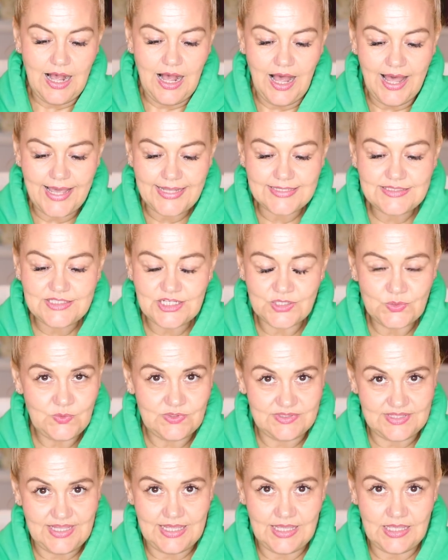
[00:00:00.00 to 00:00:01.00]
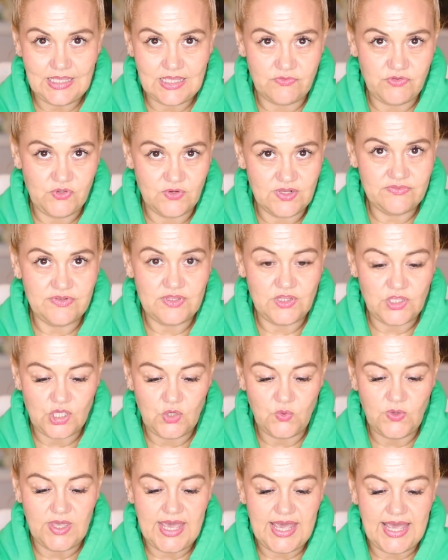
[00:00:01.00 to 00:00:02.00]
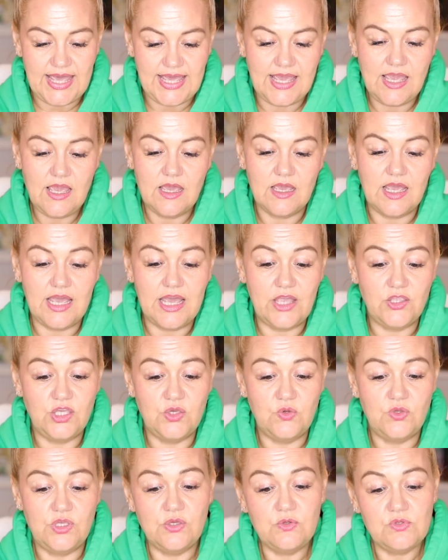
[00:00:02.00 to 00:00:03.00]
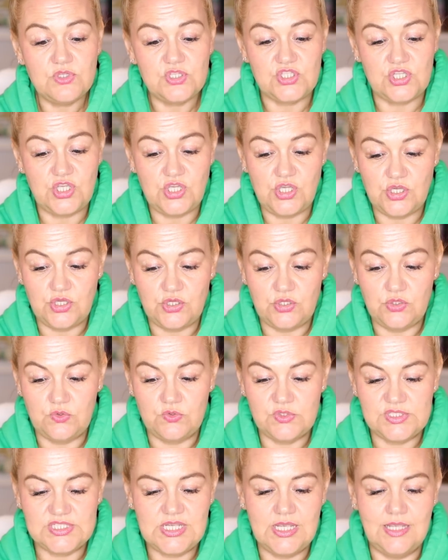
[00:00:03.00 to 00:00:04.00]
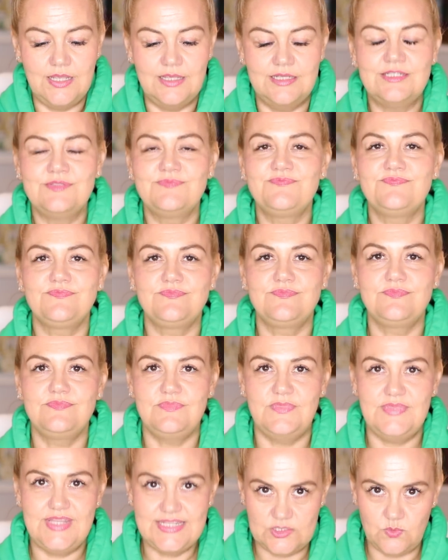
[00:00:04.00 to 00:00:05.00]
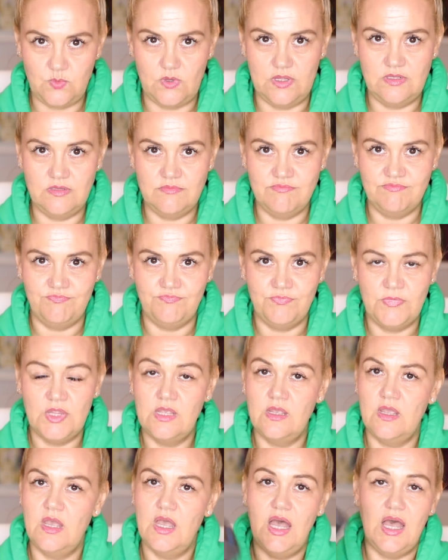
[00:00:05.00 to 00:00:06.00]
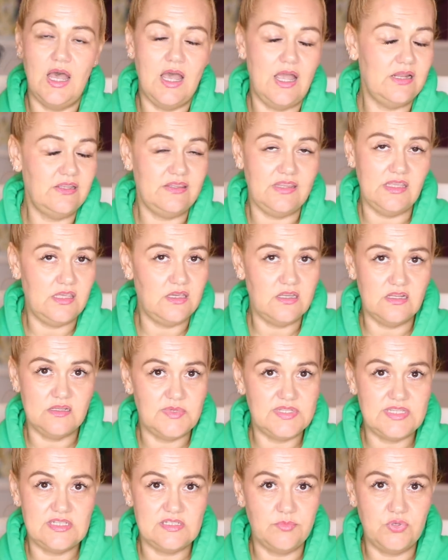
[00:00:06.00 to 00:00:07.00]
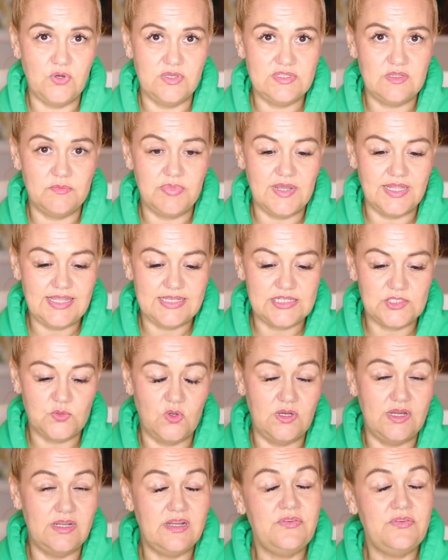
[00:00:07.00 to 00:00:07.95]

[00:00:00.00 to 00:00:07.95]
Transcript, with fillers: I don't think if you live in the UK and you used to use this one, I don't think you're going to be disappointed by this one.